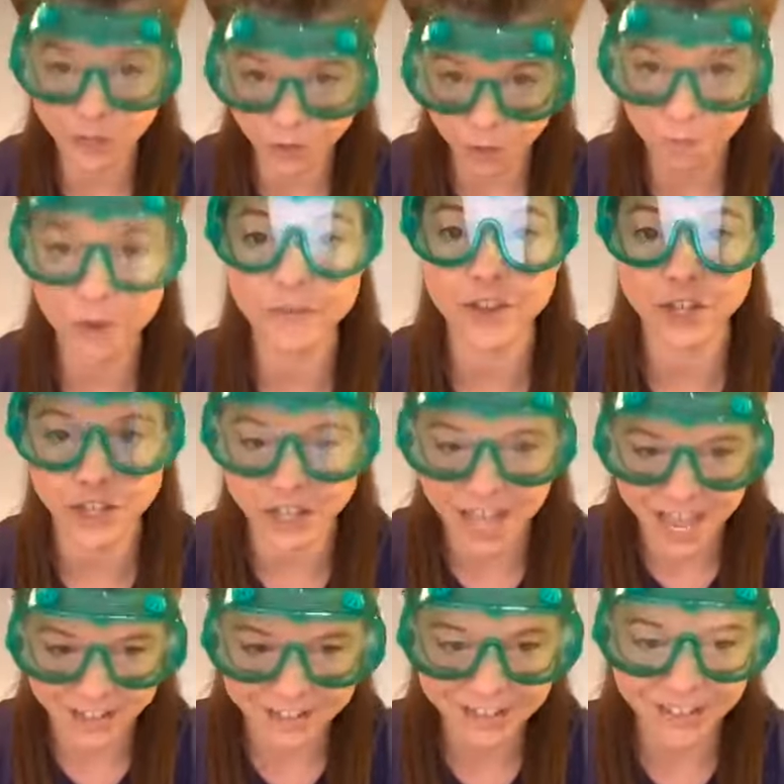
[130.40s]
supervision.
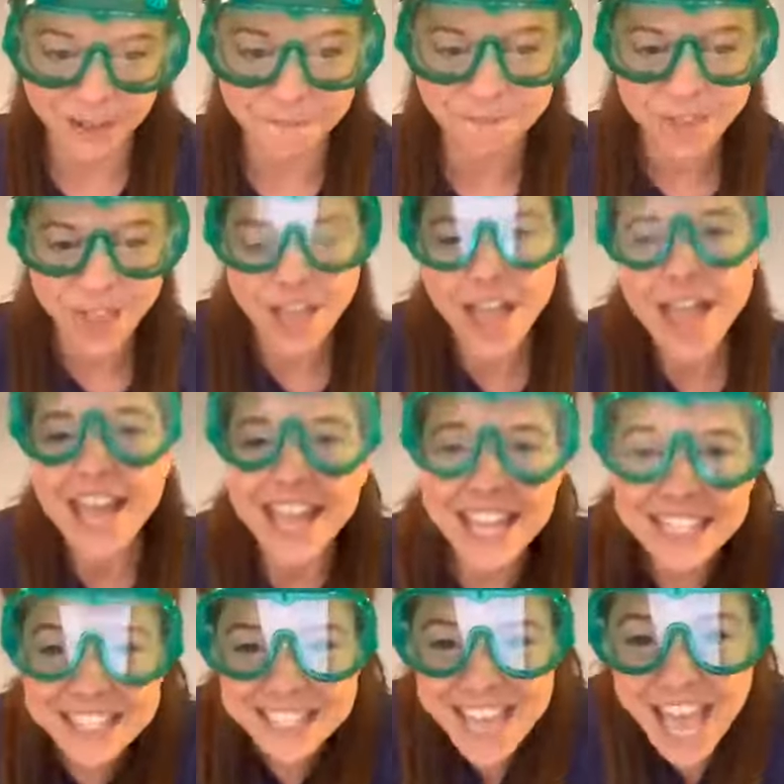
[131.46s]
Excellent.
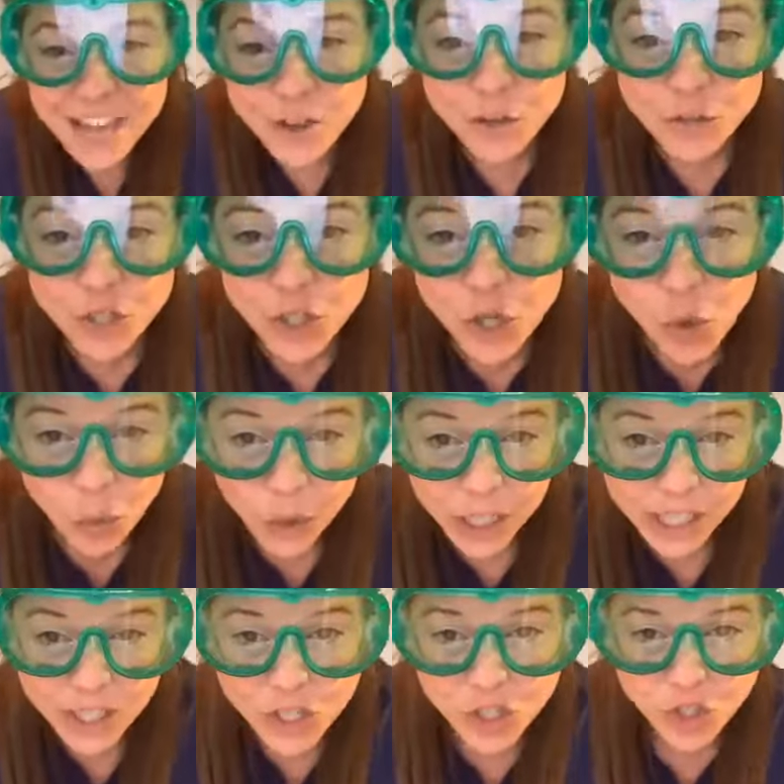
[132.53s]
It's 10:02. We're going
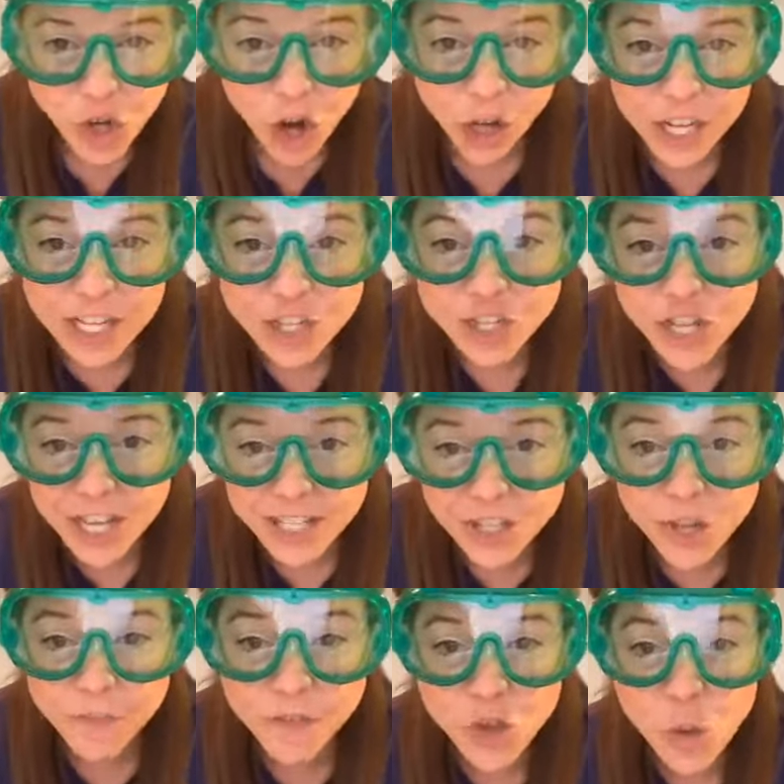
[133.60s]
to start in just
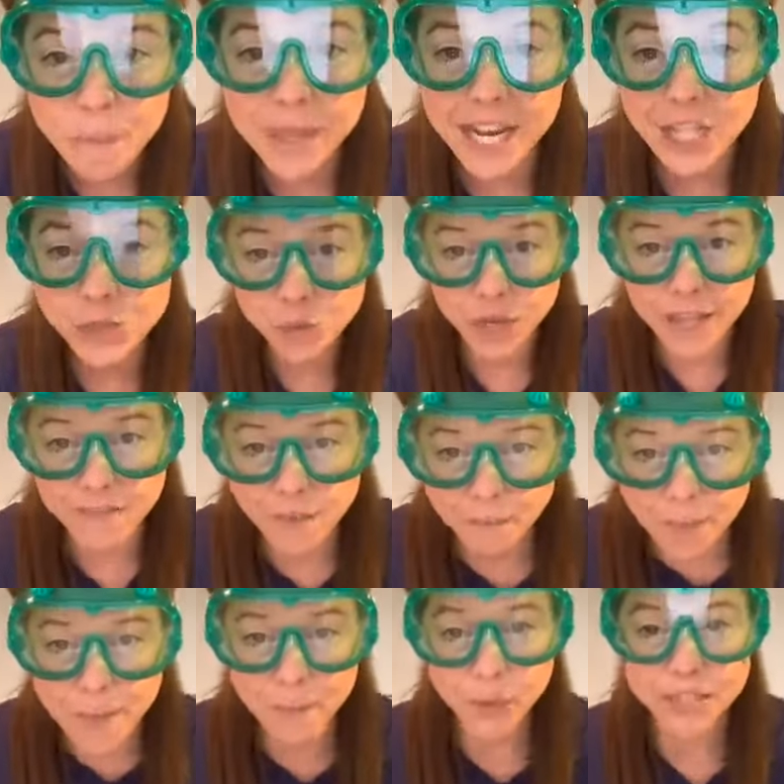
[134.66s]
a few minutes. We're giving
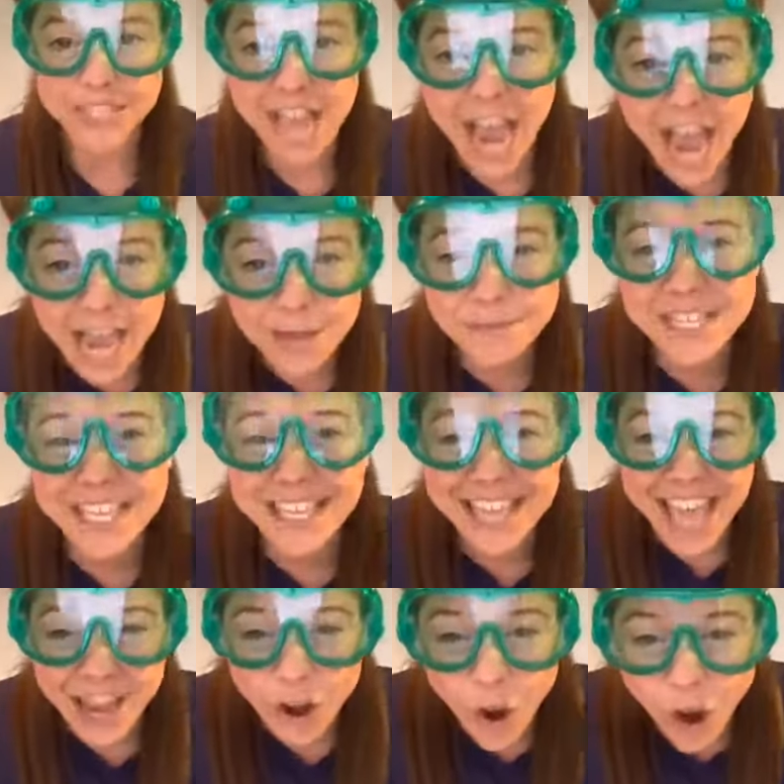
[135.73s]
people time to
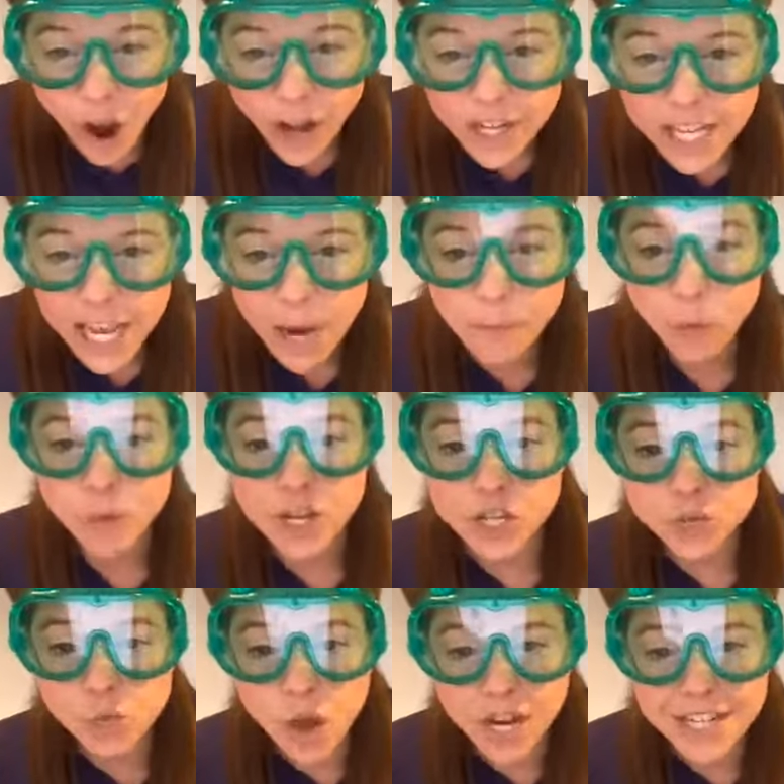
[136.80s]
get on here, but we
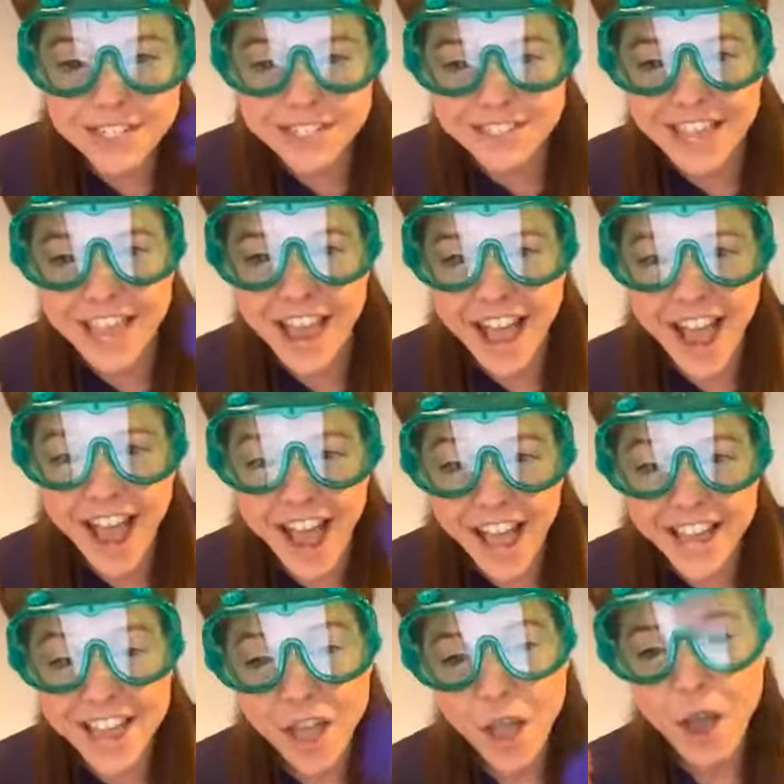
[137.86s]
just wanted to say hi.